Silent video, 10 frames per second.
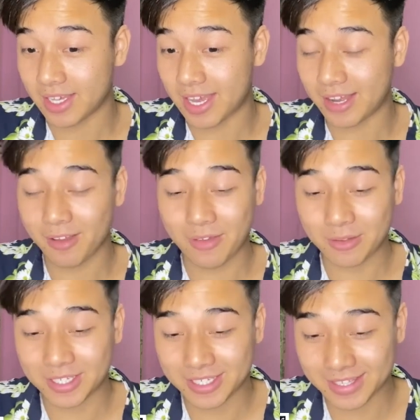I love how
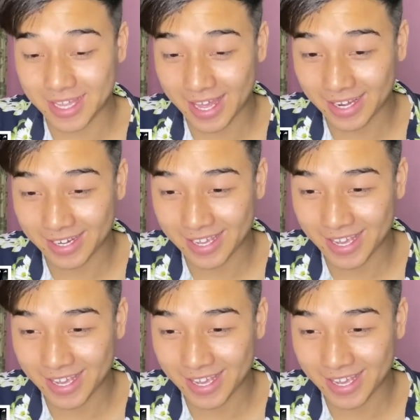they did that,